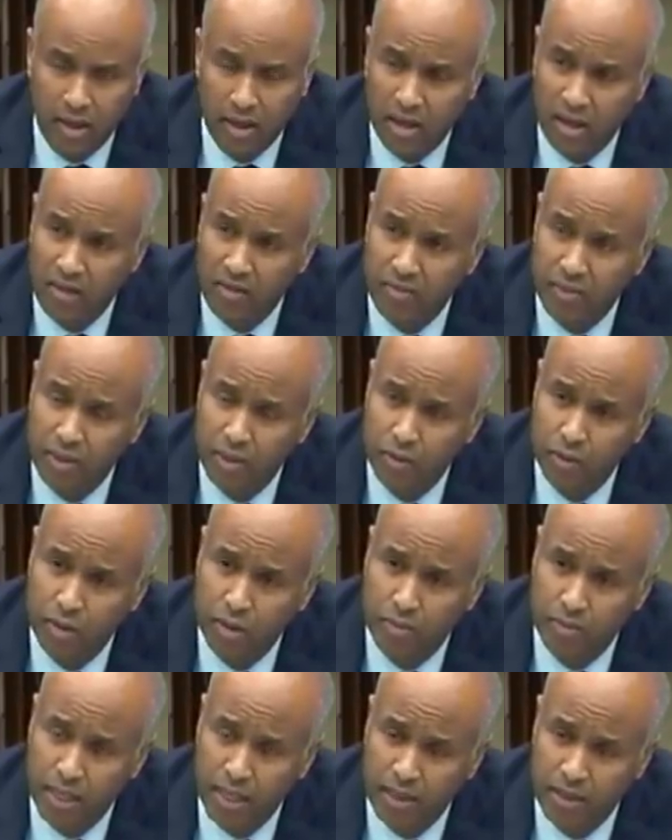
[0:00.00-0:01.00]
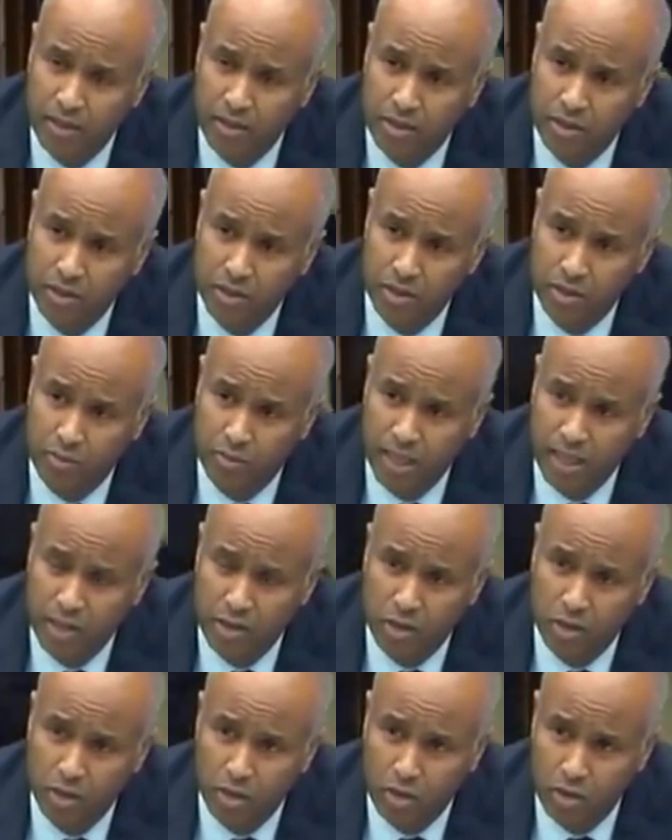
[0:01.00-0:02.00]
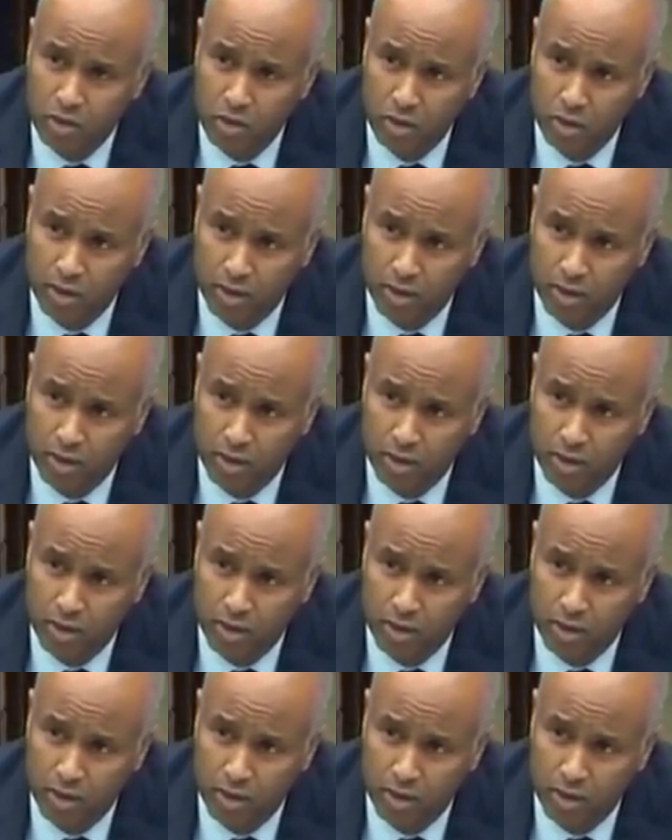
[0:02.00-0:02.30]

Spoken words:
our government, we make decisions based on consultations.